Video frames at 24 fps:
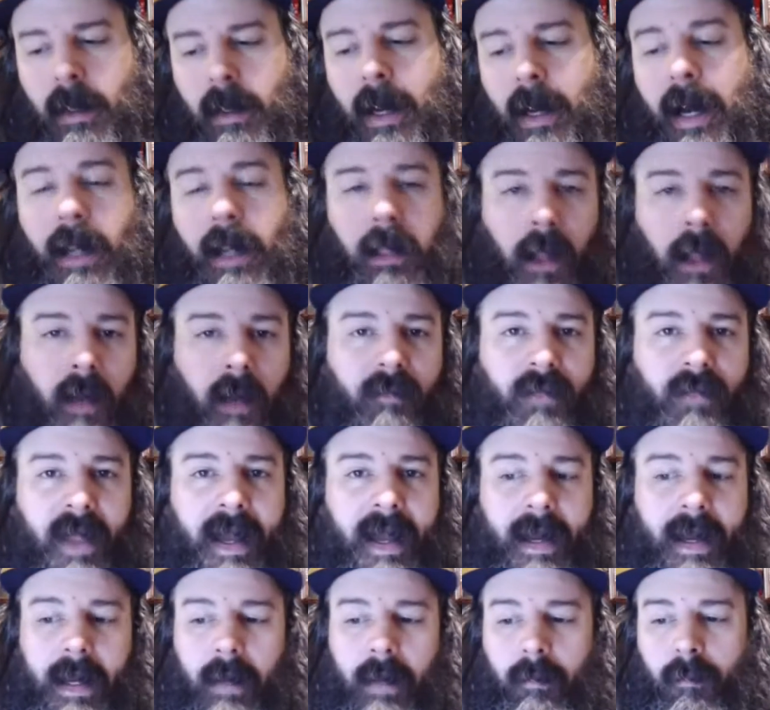I love
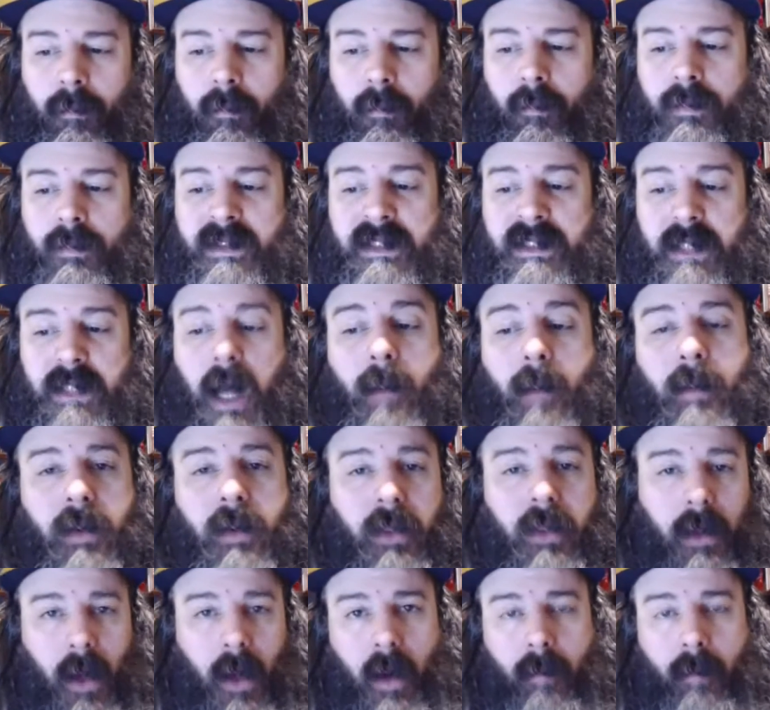that, and some of
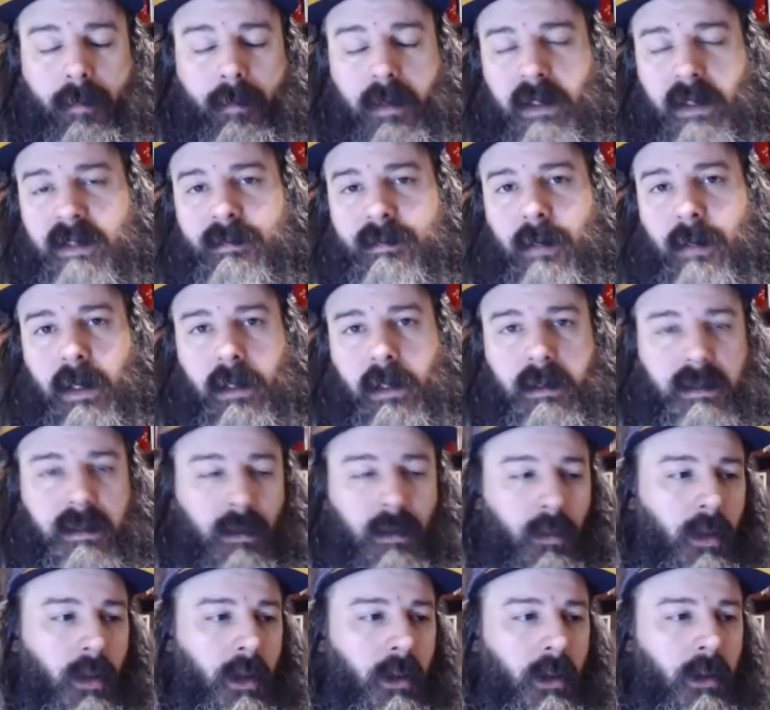the companies make it to
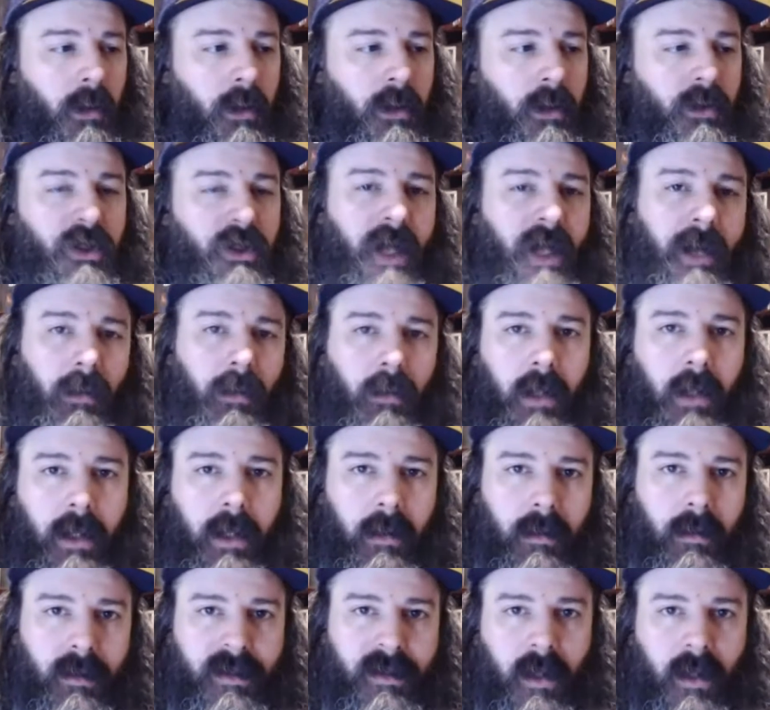where your shadow
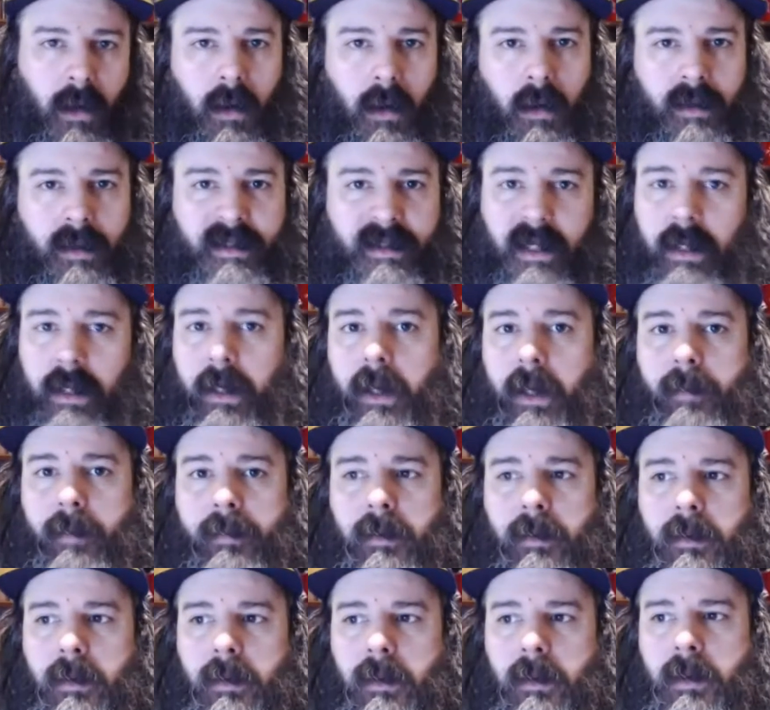layers are set up.
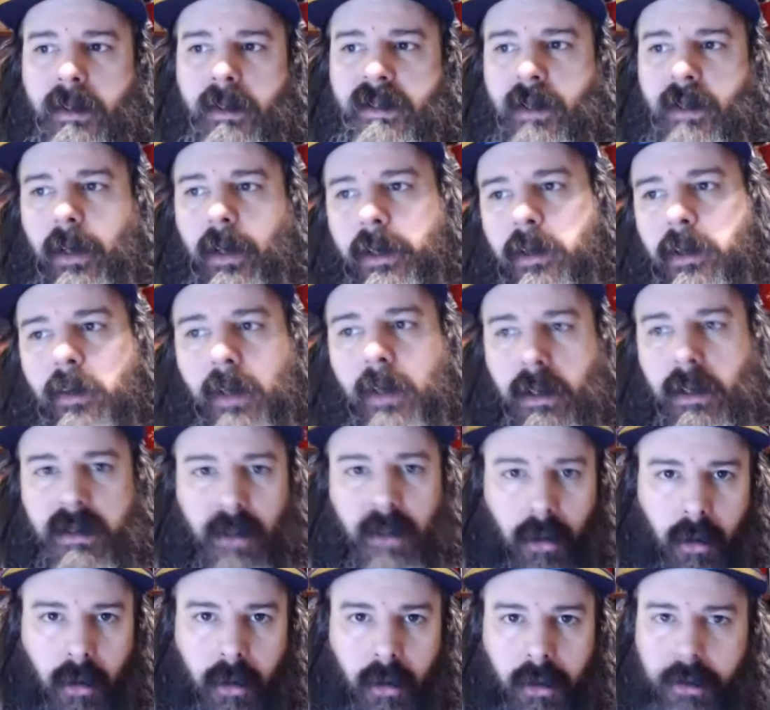So like you can
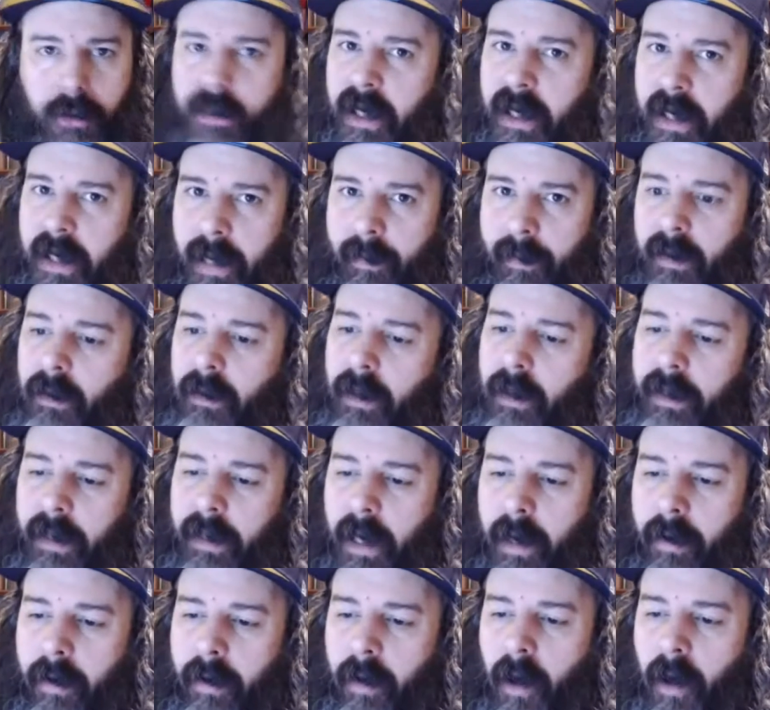turn your dynamic lighting
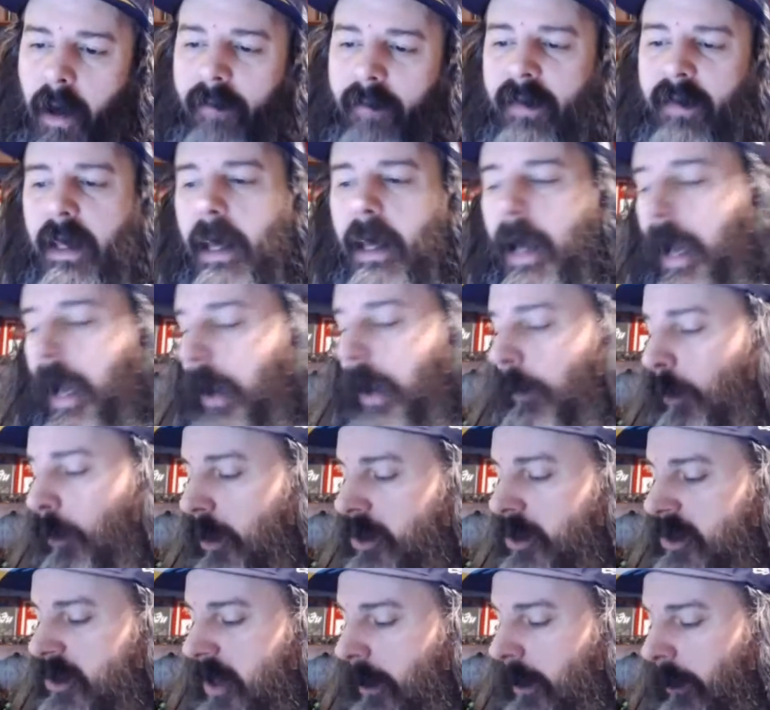on and off. I
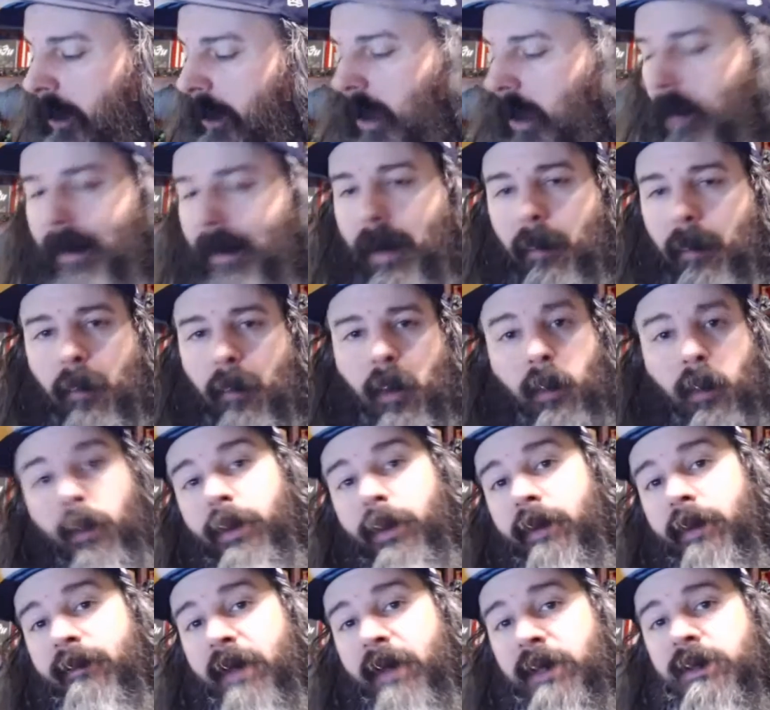wish that would come out more with
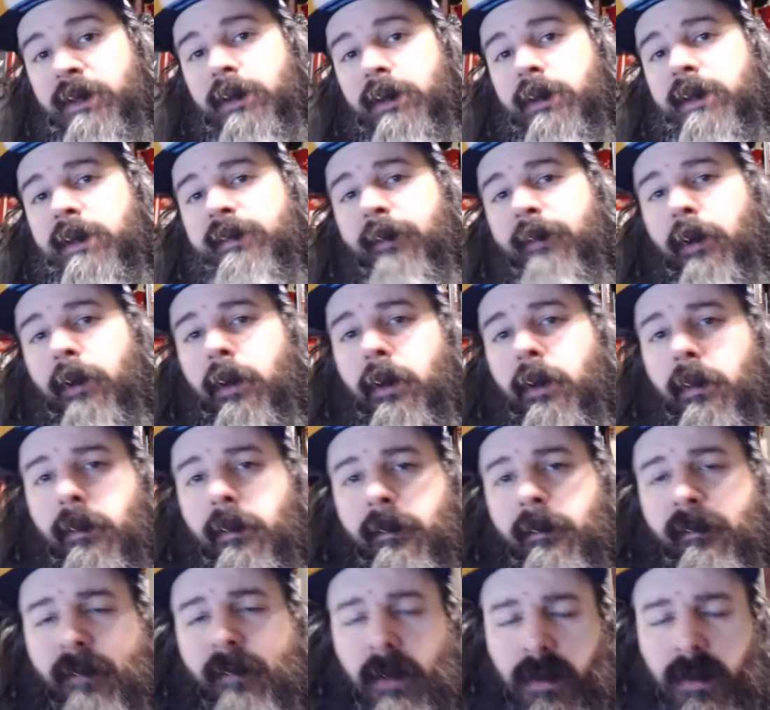adventures for
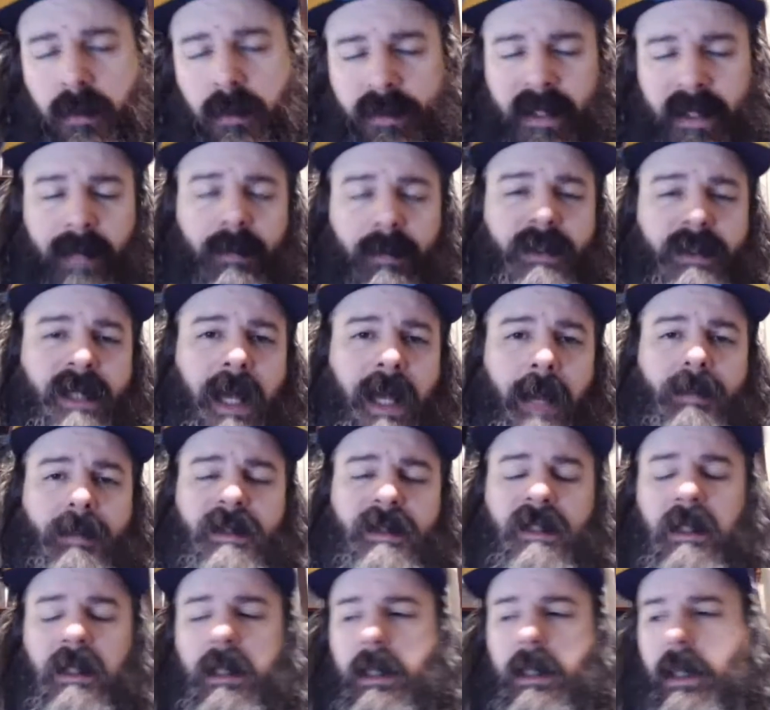virtual tabletops.